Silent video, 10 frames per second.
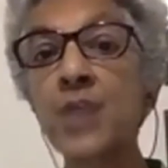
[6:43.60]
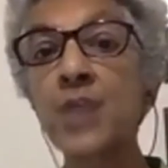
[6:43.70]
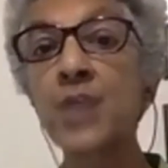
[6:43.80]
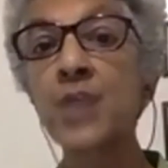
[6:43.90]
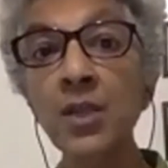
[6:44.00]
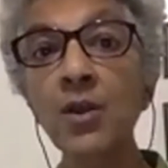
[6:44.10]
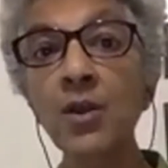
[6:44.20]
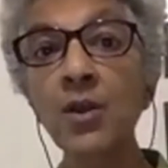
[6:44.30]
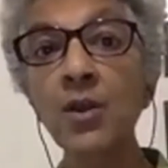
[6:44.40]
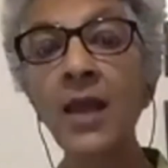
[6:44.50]

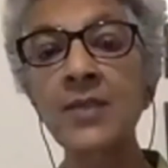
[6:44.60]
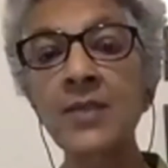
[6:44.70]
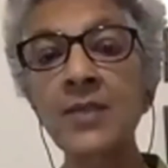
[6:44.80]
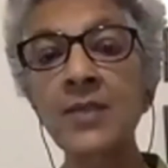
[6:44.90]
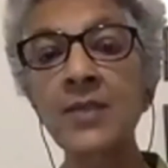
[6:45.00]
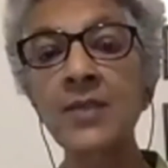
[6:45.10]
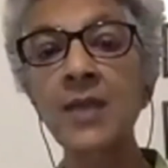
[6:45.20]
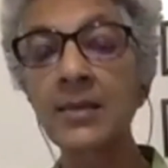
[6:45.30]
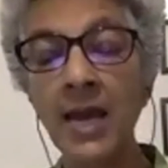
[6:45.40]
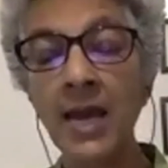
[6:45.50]
changing your
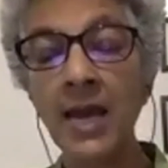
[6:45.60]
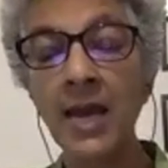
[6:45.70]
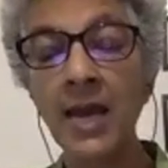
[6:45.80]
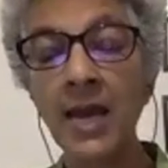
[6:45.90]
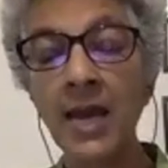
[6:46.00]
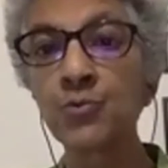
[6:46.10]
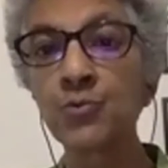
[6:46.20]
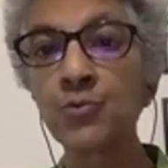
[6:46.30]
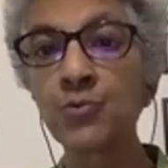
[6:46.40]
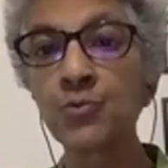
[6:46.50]
lifestyle and
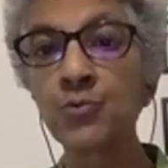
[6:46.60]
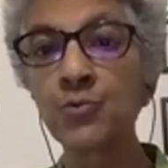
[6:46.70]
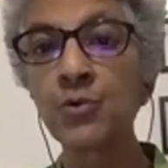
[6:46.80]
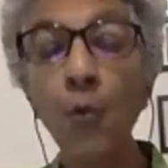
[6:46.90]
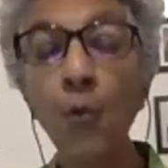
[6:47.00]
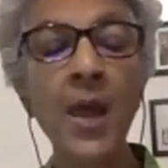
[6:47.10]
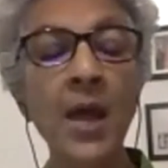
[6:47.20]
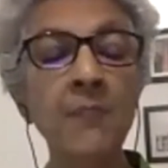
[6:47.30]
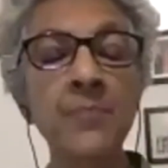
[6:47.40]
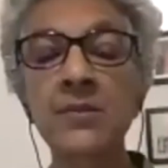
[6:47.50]
diet to
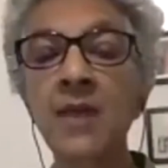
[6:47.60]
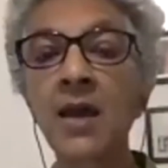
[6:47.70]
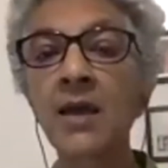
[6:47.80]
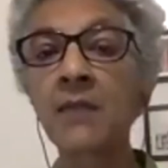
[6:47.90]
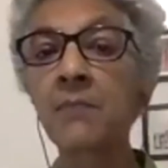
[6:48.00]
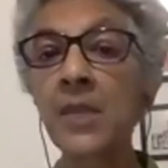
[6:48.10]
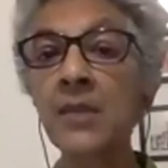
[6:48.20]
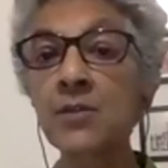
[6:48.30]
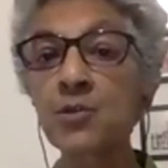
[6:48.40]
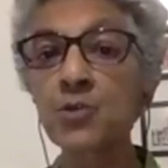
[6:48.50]
a whole
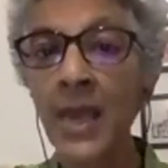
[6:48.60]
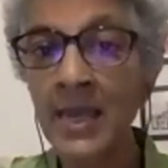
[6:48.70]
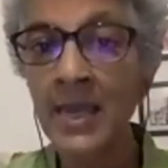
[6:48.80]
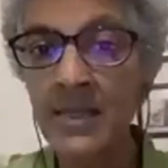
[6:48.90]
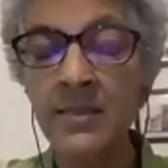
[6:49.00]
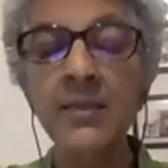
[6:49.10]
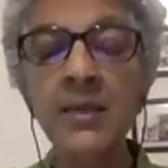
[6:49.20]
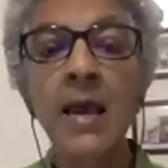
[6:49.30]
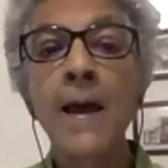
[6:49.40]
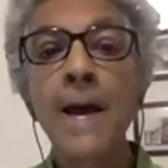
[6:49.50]
plant-based diet makes
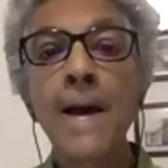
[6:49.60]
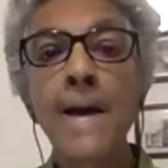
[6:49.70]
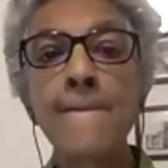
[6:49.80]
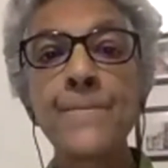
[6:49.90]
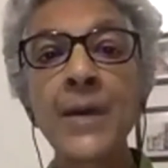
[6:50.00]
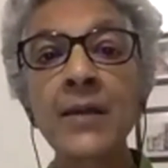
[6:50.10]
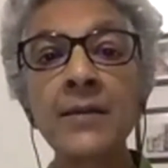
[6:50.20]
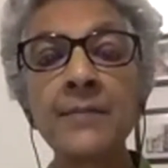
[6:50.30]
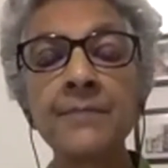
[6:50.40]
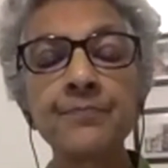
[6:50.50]
to health.
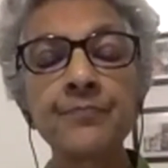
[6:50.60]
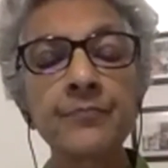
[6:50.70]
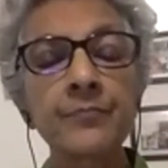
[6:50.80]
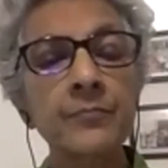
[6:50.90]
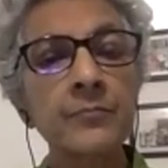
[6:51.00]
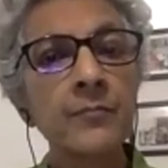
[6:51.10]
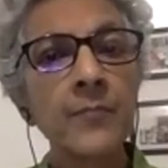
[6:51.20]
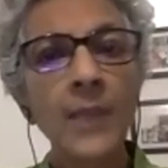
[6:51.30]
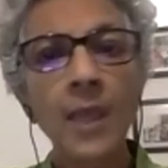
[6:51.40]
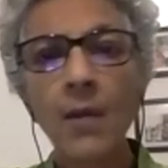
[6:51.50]
But
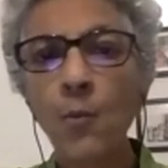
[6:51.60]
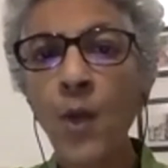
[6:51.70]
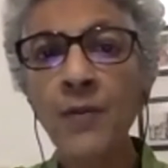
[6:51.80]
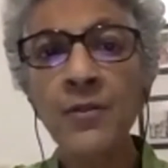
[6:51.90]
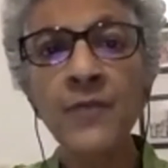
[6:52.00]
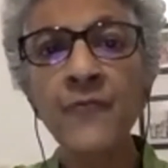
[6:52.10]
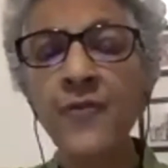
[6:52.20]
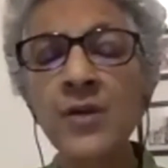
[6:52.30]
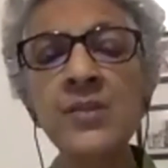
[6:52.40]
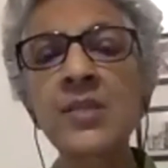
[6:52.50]
one of the
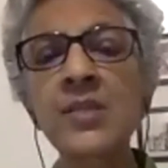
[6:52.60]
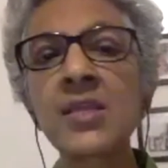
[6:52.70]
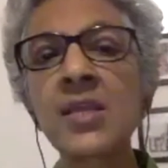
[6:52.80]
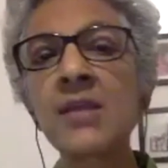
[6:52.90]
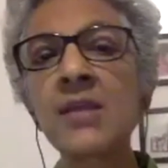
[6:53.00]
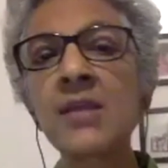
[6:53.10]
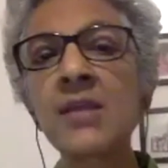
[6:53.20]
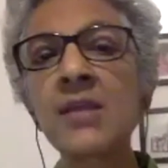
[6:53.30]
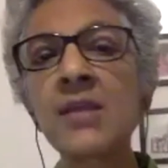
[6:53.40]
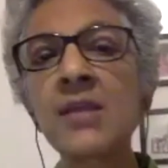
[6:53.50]
first things I
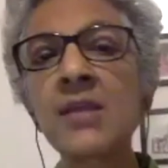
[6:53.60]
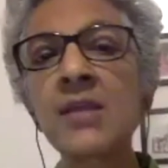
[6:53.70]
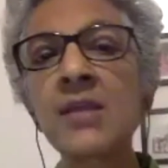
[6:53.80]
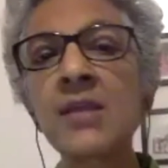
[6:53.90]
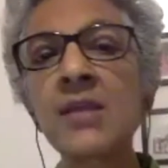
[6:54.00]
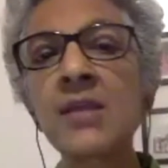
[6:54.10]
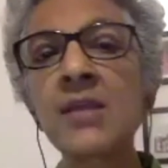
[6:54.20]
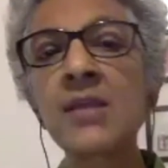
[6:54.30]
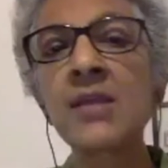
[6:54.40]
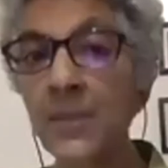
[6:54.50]
realized, it
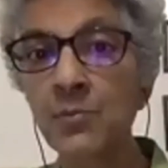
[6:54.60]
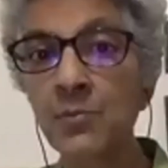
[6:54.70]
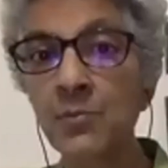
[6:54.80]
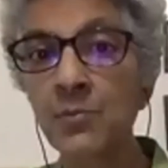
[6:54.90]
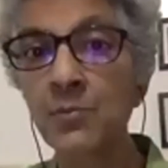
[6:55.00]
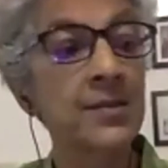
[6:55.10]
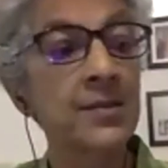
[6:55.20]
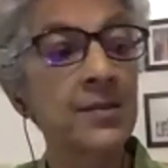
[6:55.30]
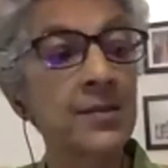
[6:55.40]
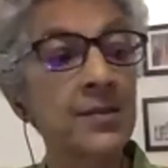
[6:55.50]
took me some time to
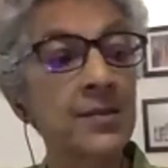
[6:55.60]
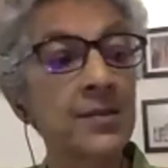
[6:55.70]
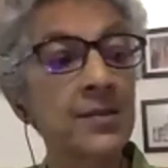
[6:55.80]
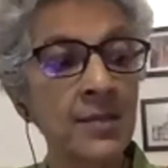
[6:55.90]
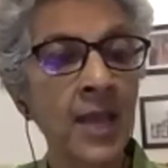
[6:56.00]
realize this,